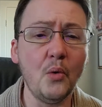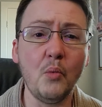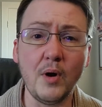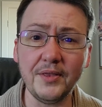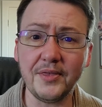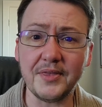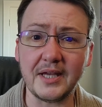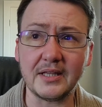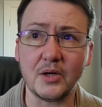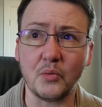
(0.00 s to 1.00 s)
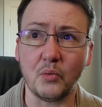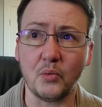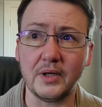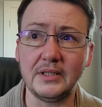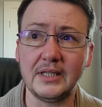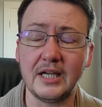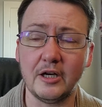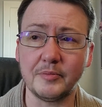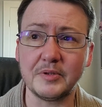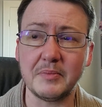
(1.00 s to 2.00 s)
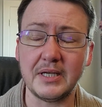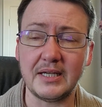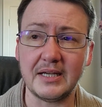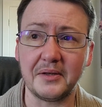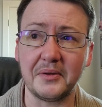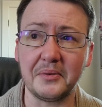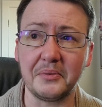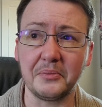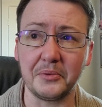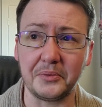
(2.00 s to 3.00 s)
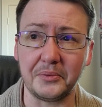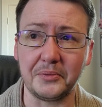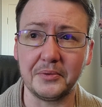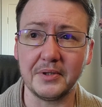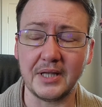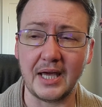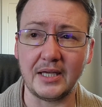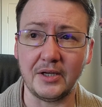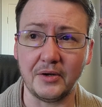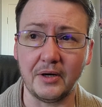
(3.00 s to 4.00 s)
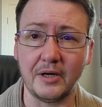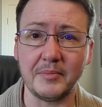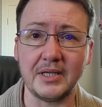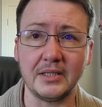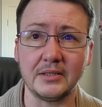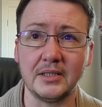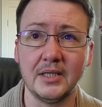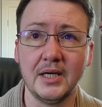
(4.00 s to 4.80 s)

One thing that really helped me get through that year, I mean,